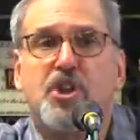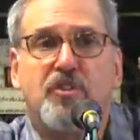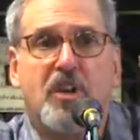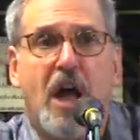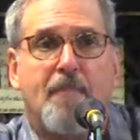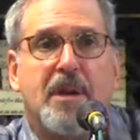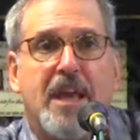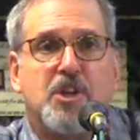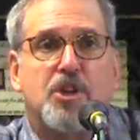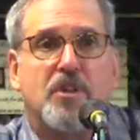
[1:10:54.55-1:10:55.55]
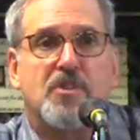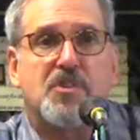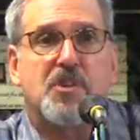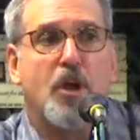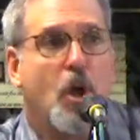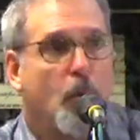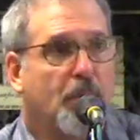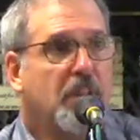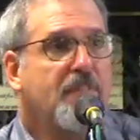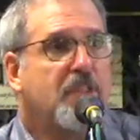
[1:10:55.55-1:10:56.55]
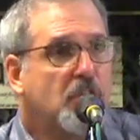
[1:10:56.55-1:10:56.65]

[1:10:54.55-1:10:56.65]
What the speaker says: denominations, believe this.